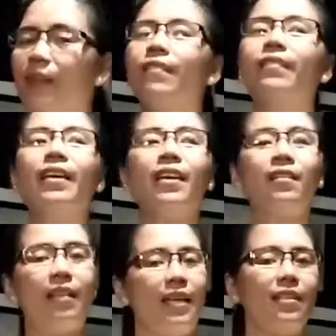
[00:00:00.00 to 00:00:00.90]
The
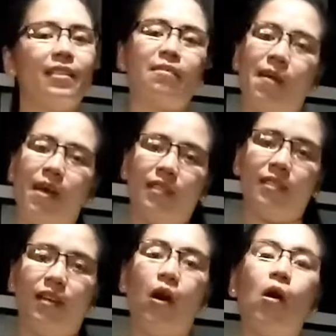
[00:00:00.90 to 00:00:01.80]
Enlightenment,
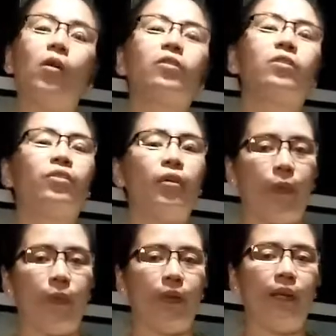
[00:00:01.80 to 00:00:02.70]
also
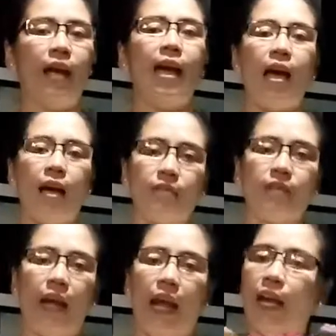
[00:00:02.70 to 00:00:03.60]
known as
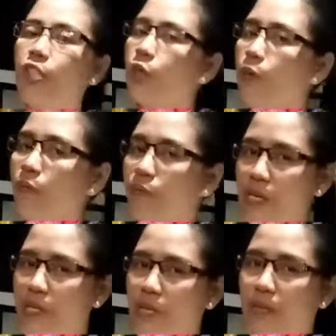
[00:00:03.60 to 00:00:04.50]
the Age of
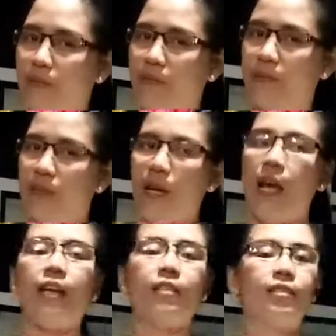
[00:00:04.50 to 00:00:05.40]
Reason,
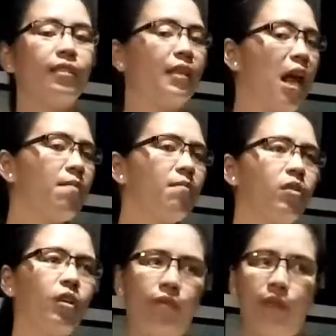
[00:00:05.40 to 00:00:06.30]
is the
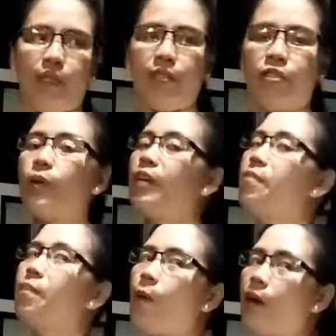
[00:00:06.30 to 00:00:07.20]
name given to an
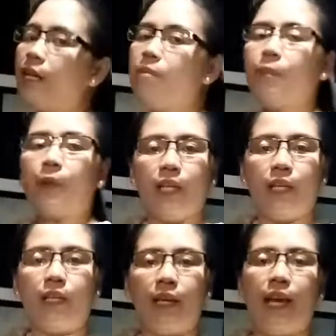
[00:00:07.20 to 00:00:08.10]
important
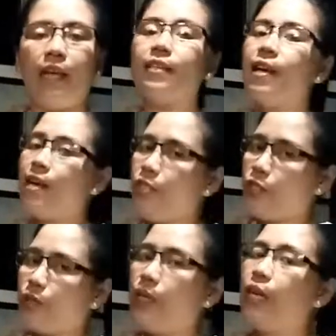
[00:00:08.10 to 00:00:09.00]
period in the
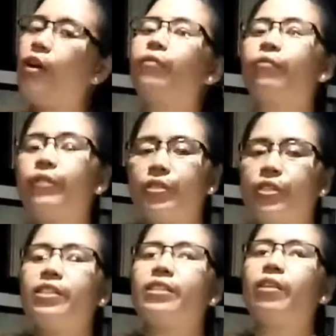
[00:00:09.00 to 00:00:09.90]
history of
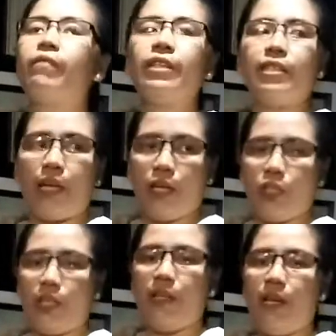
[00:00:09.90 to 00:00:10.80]
Western
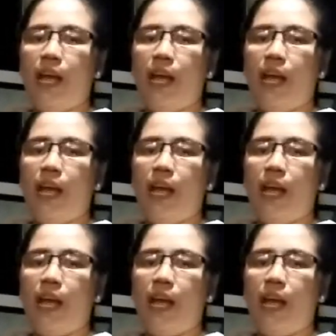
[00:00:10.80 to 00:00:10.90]
civilization